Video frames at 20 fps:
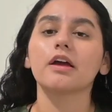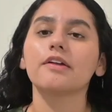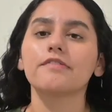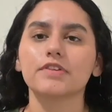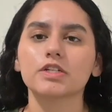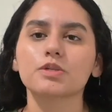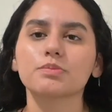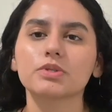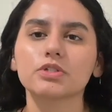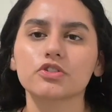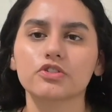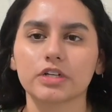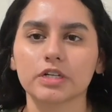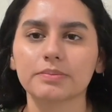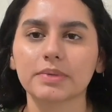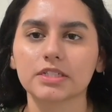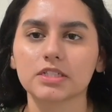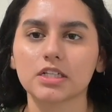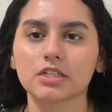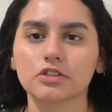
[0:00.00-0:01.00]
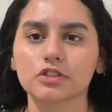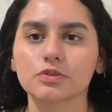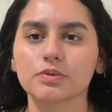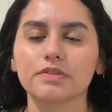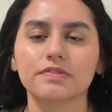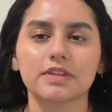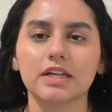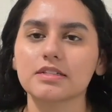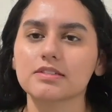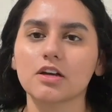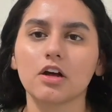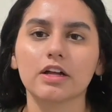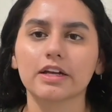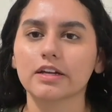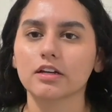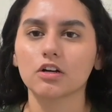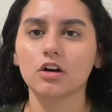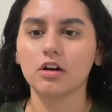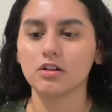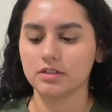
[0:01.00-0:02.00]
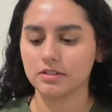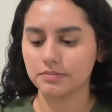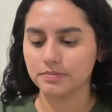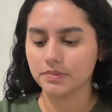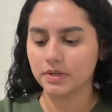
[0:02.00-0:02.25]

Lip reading: Invisible String by Taylor Swift, that's all I can call it.